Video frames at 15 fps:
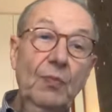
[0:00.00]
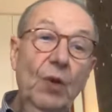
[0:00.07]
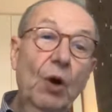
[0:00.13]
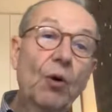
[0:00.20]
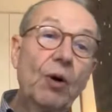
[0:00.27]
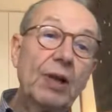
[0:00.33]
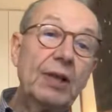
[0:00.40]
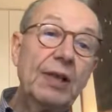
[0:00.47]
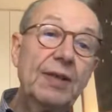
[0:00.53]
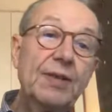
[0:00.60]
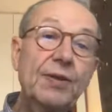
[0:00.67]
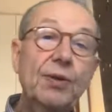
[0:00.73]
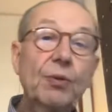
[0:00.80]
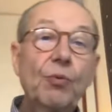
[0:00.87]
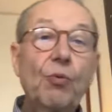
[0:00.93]
or at
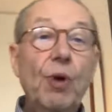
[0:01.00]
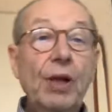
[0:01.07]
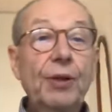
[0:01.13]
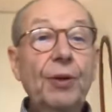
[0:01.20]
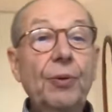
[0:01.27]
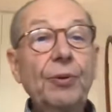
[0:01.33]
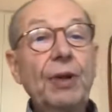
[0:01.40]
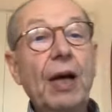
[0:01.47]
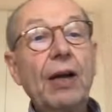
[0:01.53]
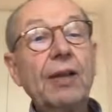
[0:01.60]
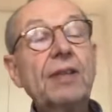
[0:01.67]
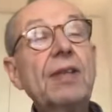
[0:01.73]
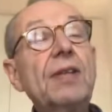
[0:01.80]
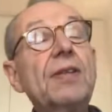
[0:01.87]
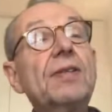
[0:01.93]
least the well-known
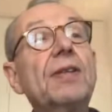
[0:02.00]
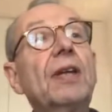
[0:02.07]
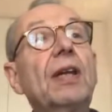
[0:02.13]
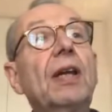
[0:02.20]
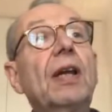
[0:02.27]
artists.